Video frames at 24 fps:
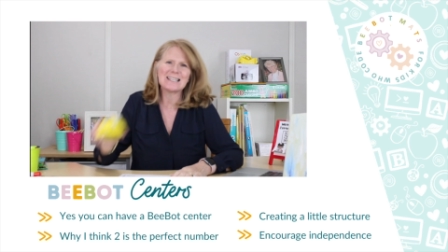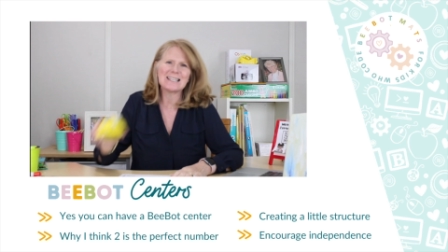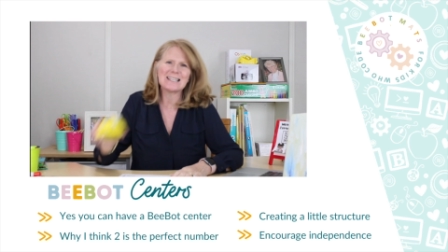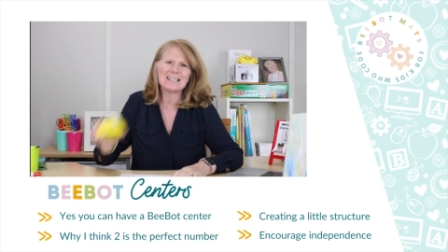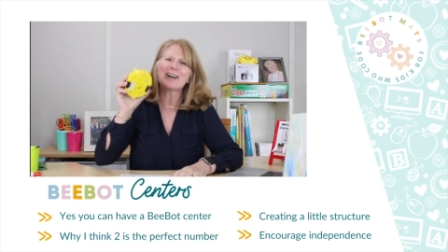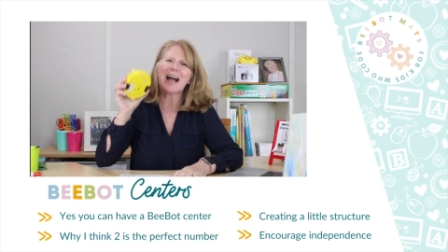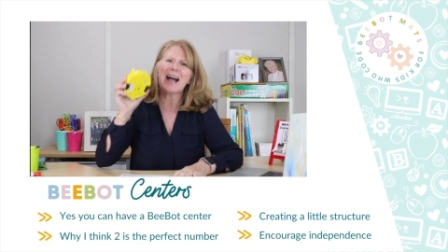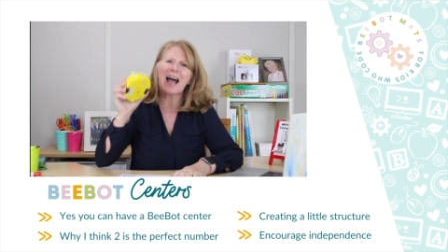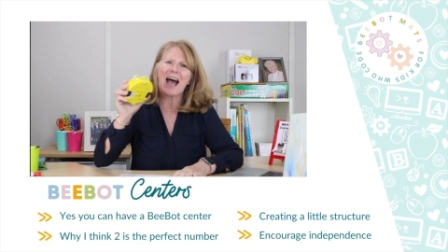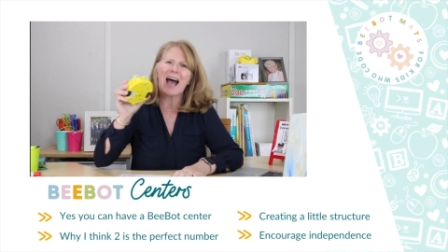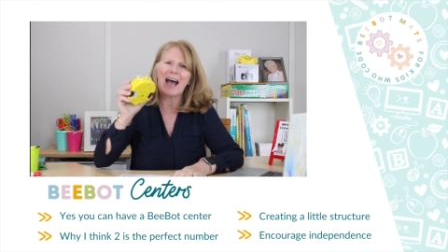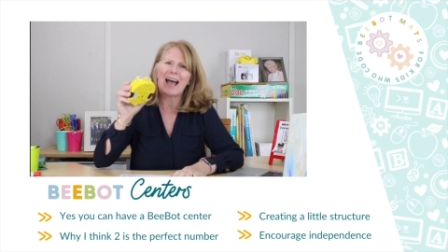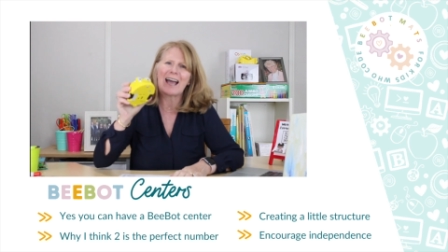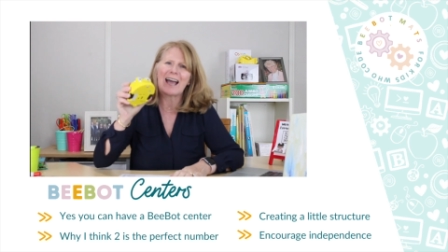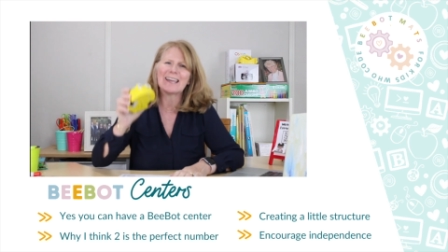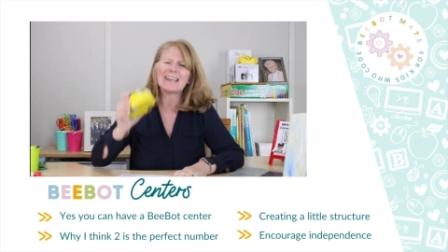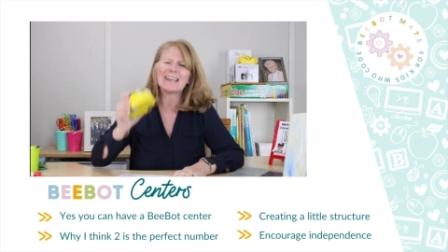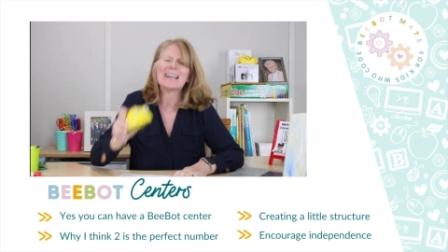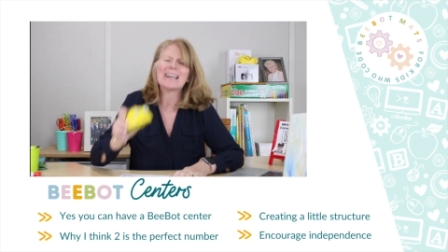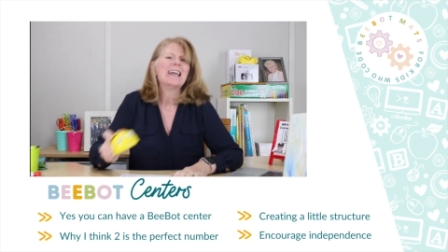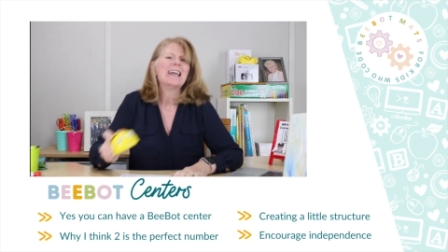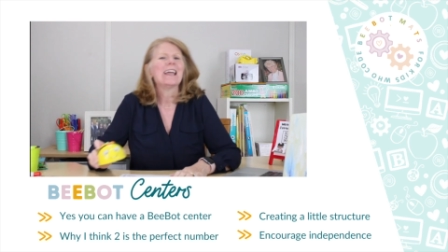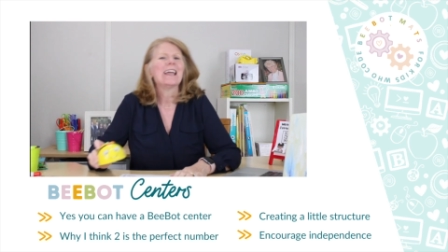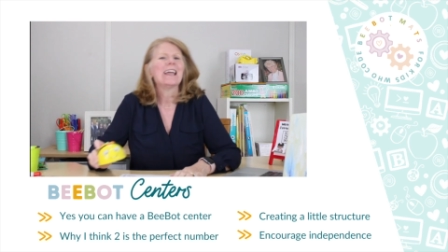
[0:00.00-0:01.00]
little guy
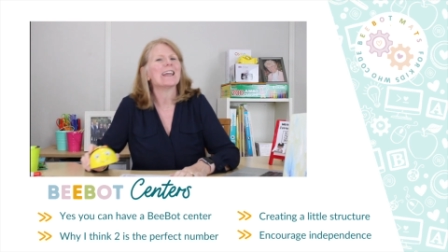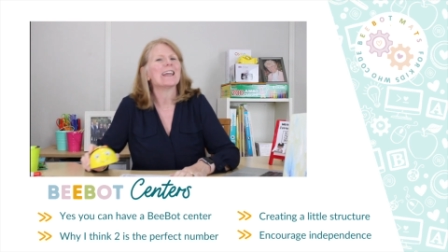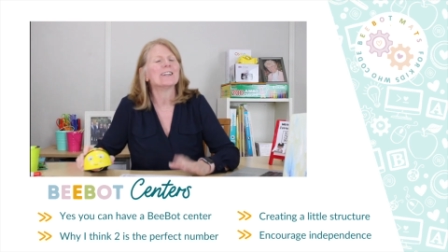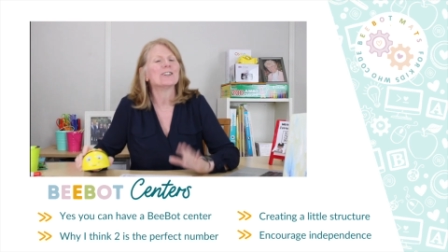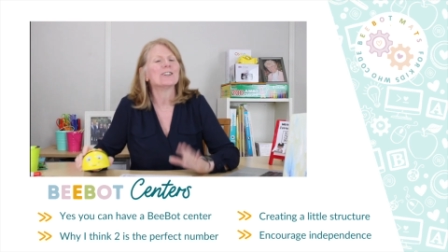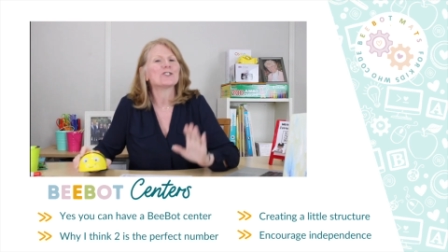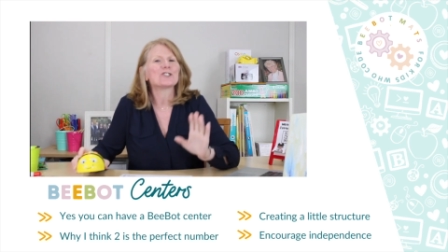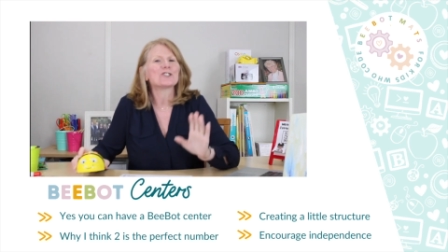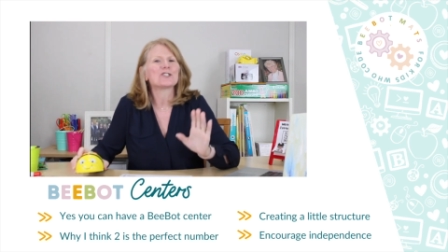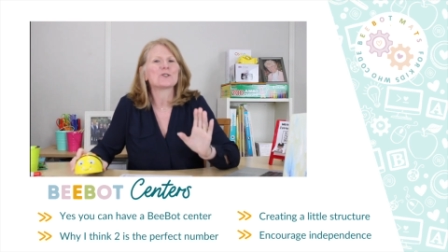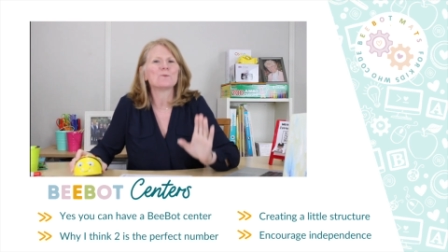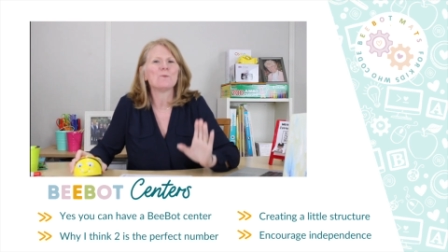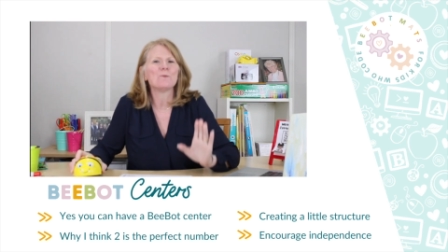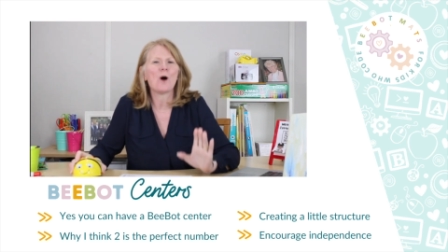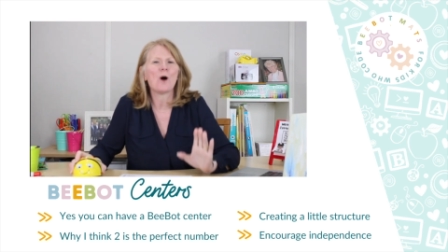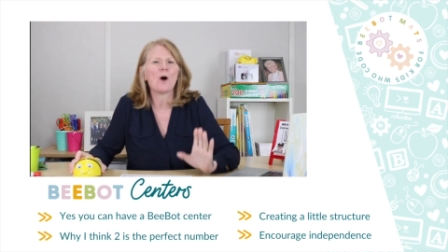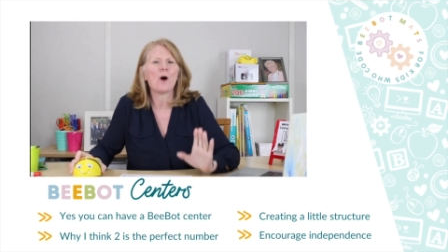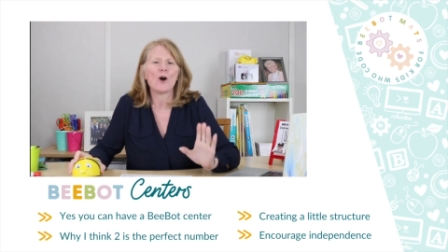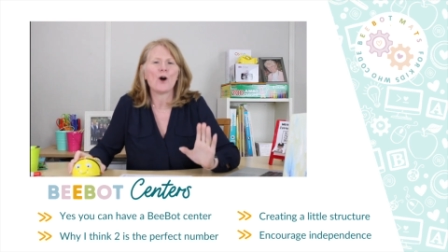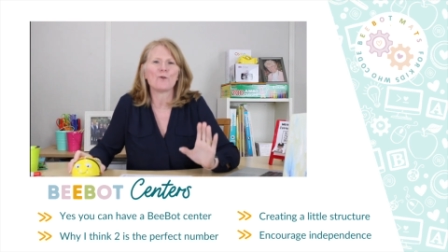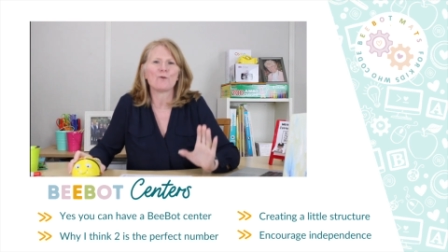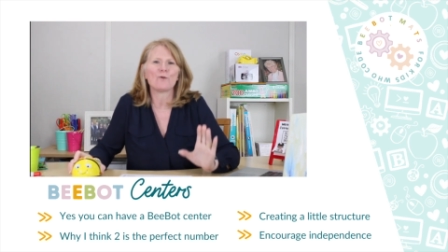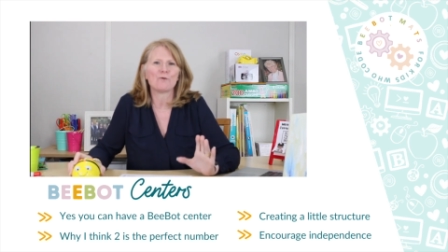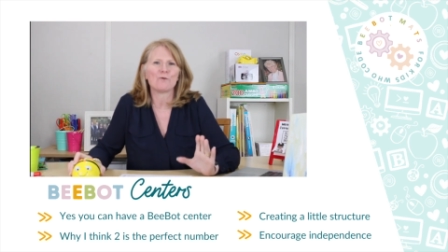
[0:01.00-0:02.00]
in a
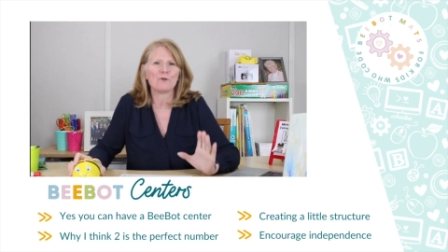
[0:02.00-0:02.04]
small